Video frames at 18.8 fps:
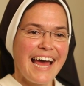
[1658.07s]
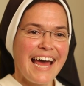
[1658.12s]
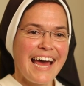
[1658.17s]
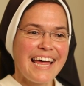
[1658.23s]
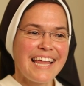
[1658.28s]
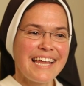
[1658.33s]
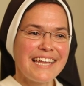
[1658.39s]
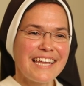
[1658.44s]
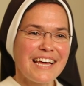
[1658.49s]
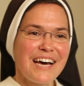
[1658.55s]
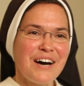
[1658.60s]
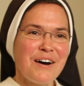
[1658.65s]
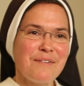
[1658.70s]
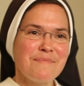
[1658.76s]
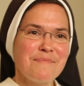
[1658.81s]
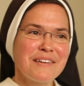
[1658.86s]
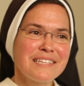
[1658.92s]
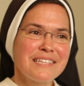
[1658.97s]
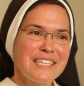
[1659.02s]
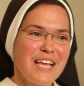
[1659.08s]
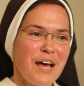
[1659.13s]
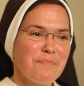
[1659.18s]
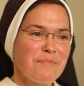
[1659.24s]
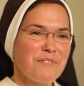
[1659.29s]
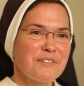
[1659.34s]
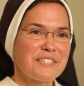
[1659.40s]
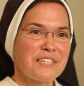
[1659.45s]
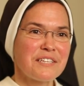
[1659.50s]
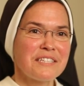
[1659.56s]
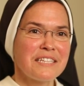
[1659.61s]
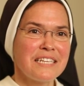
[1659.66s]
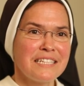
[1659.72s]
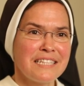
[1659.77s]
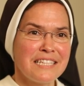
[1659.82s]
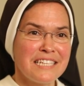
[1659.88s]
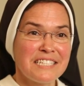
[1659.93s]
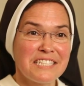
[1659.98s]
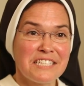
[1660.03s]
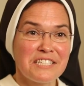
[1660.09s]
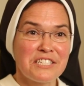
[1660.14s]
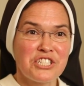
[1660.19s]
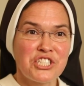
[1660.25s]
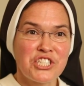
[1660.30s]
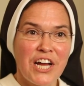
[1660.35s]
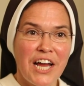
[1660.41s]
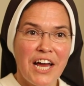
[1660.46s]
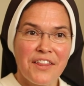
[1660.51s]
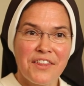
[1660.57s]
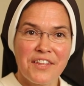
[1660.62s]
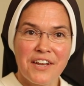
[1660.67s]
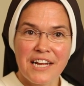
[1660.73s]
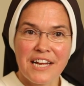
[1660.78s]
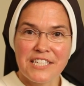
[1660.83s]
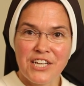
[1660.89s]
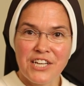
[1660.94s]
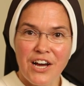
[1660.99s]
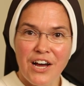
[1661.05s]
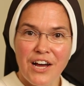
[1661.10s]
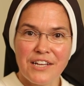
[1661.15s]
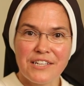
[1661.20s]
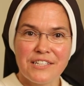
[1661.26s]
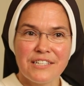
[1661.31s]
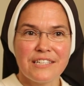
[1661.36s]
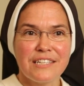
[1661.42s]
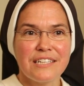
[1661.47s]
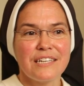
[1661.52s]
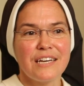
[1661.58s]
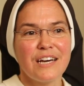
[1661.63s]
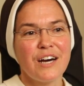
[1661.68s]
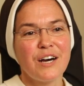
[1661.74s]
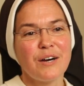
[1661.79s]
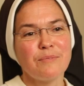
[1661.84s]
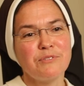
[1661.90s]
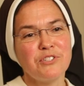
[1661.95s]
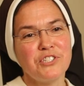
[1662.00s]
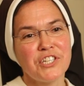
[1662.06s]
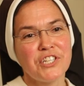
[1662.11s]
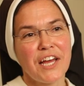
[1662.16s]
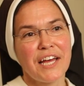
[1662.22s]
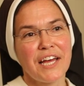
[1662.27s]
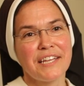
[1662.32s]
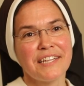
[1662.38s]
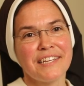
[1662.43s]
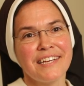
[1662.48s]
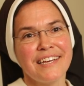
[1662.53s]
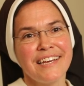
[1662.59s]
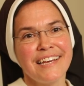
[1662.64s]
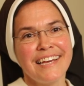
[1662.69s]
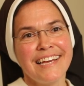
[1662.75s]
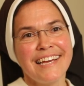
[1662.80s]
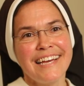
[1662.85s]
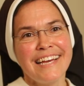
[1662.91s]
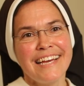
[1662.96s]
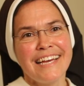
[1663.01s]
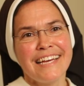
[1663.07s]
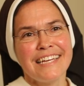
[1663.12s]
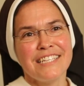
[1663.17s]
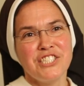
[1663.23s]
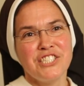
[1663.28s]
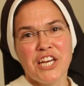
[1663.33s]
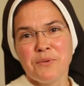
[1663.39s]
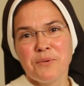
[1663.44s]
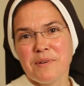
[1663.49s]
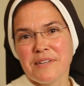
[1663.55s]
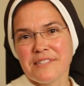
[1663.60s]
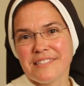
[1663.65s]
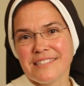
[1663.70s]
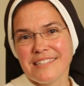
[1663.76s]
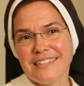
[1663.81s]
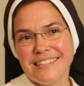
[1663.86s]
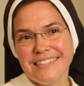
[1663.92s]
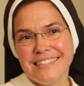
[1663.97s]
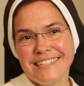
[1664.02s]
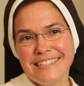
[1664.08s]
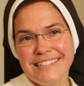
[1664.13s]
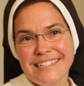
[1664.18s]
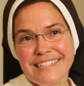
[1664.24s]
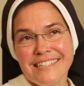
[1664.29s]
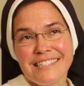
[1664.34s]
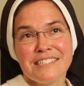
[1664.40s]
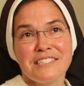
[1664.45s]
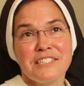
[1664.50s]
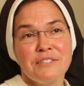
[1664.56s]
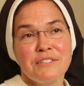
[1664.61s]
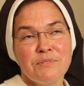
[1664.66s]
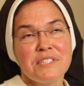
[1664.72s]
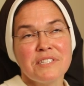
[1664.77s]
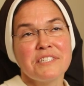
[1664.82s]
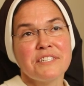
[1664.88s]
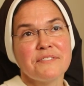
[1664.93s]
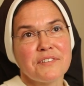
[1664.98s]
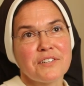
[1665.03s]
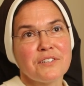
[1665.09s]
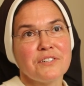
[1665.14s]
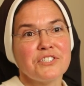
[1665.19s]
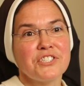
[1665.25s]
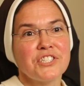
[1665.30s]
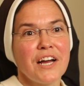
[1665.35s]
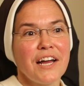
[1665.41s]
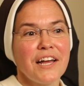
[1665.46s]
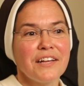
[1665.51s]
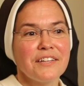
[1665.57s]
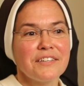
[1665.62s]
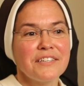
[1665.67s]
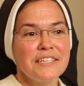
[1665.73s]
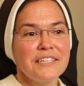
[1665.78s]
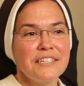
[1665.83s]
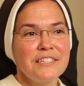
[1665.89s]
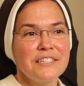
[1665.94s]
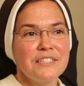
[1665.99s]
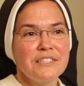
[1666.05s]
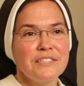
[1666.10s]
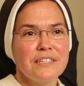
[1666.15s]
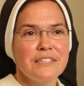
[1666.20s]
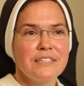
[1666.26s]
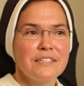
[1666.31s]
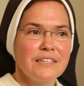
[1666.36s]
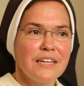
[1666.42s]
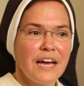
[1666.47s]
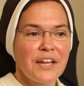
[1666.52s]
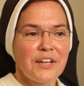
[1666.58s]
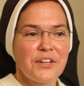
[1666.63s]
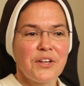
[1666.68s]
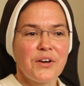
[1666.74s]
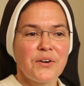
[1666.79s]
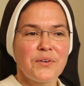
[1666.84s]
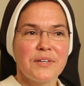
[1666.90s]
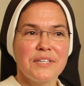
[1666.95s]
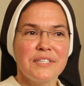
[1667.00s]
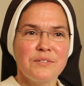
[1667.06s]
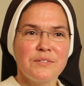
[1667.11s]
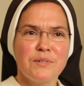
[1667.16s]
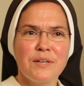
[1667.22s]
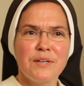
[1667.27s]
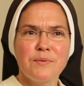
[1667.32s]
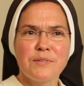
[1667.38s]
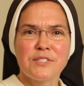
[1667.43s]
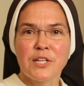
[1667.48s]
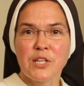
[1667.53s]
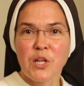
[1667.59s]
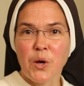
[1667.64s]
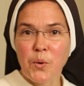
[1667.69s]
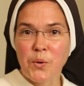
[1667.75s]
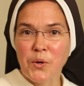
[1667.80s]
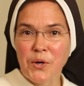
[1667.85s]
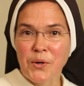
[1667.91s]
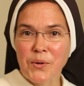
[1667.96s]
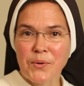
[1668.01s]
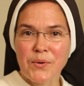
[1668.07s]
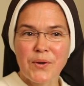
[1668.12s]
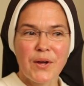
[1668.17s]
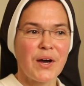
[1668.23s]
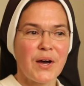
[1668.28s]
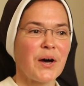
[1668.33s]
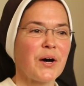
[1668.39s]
And an example is that this is a child that I taught, Jed. Jed was a difficult child. He was a loner.